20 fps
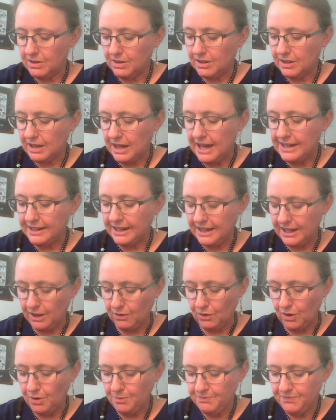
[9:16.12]

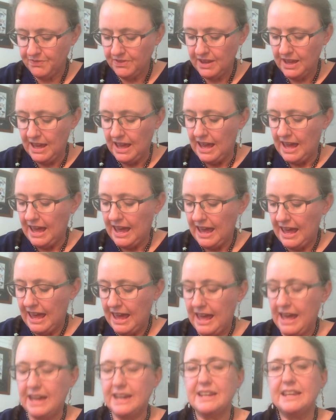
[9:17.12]
Kanehiro,
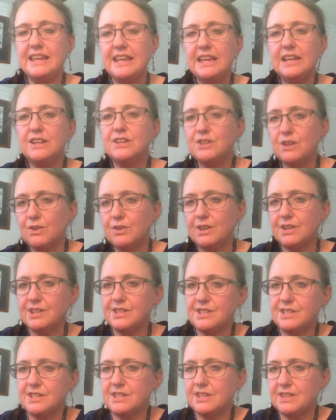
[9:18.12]
and he had
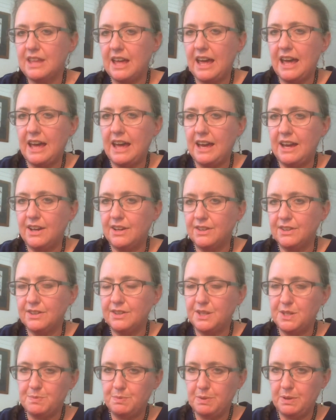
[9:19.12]
noticed that
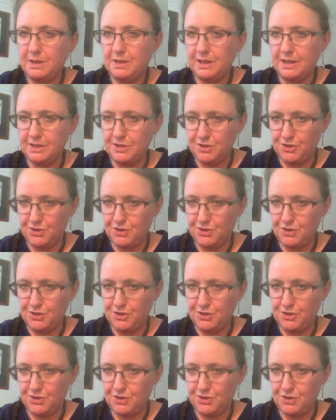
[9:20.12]
these